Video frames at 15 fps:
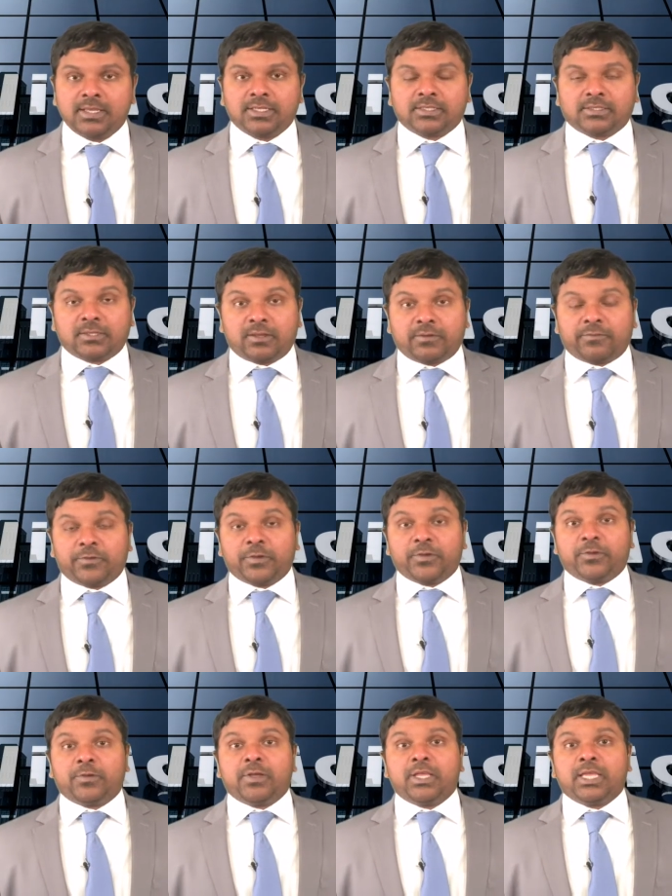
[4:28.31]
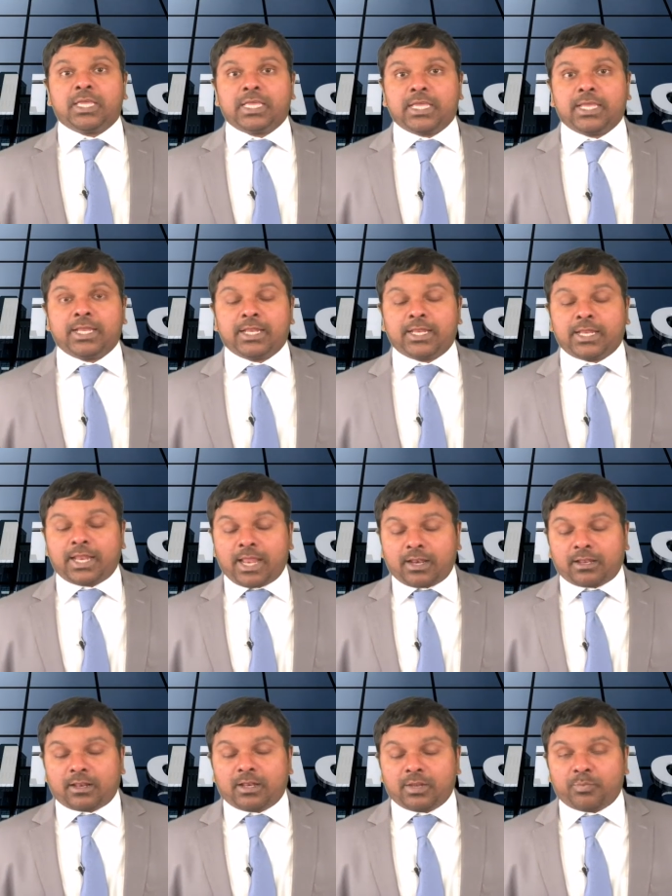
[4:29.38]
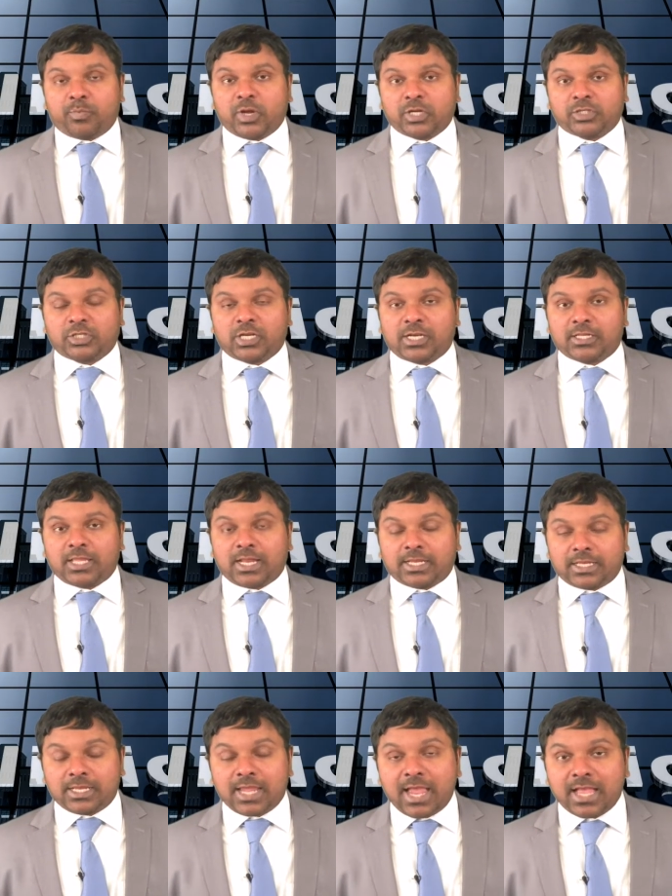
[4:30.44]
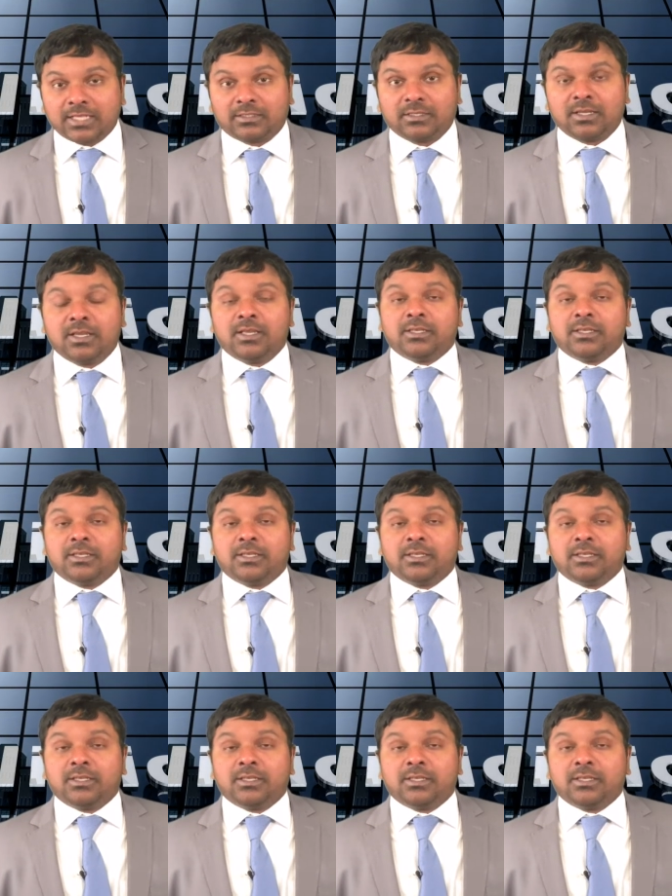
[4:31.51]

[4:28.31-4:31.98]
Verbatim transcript: So if you hear in an elderly patient that he has